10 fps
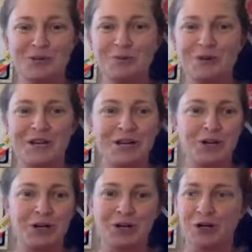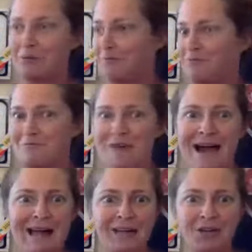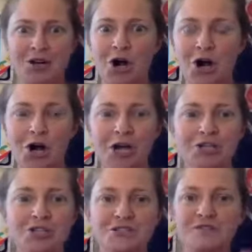you're putting your bag in the car, just